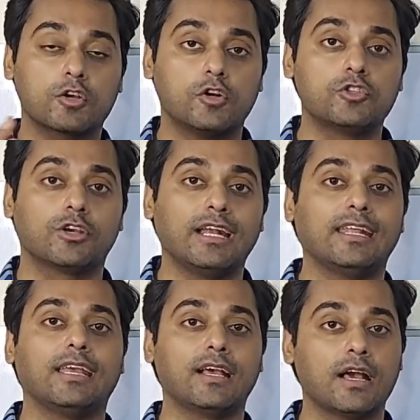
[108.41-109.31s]

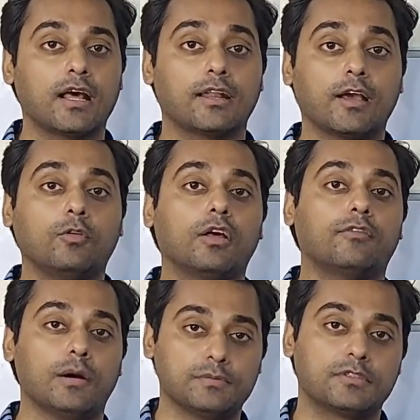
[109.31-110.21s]
conjugating
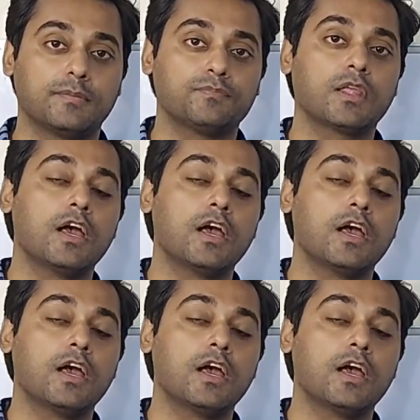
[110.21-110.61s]
regular verbs.